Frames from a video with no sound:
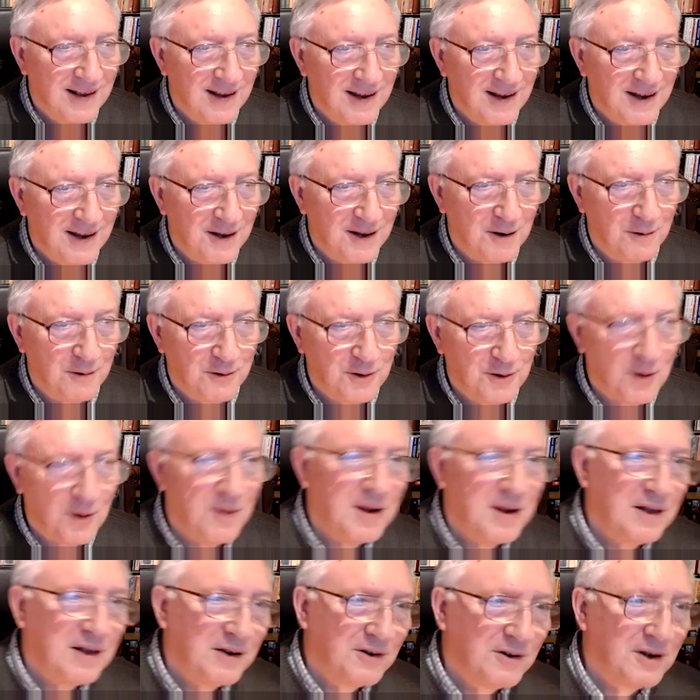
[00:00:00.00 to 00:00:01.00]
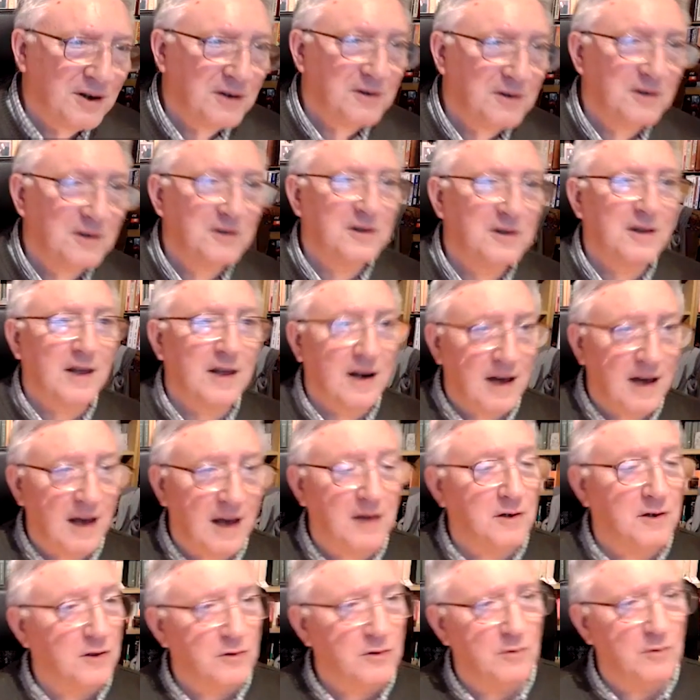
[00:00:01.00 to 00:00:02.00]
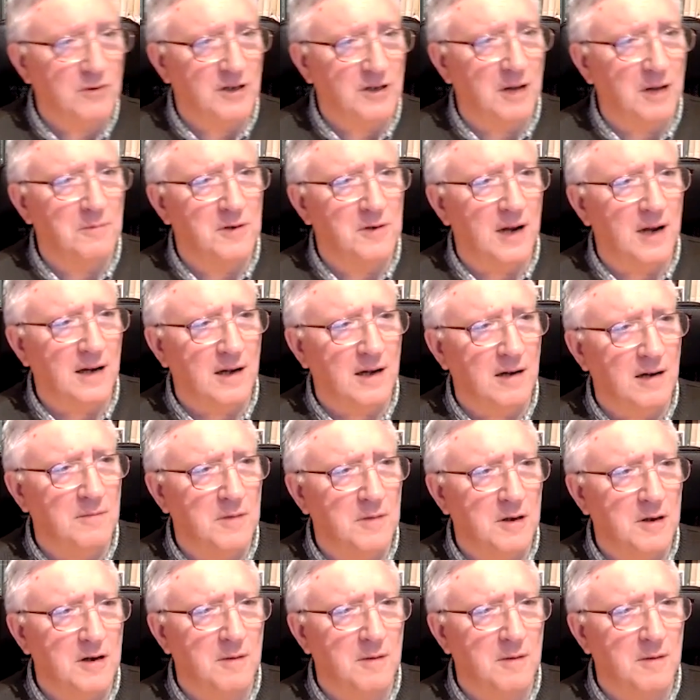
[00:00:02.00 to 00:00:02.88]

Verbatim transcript: you know, throwing the Christians to the lions, just to subjecting them to,